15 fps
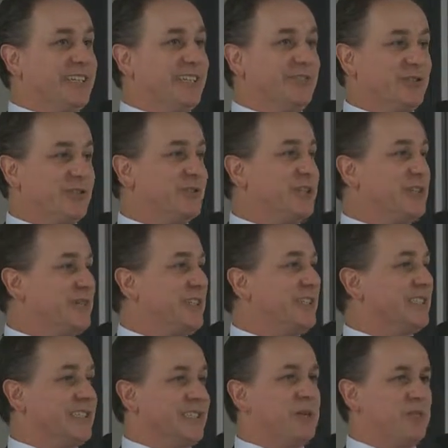And it was always fun
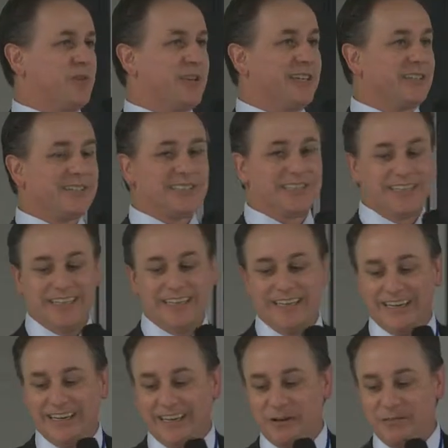to see the products
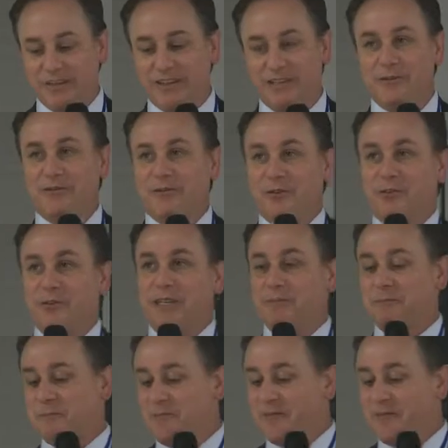that they were filming.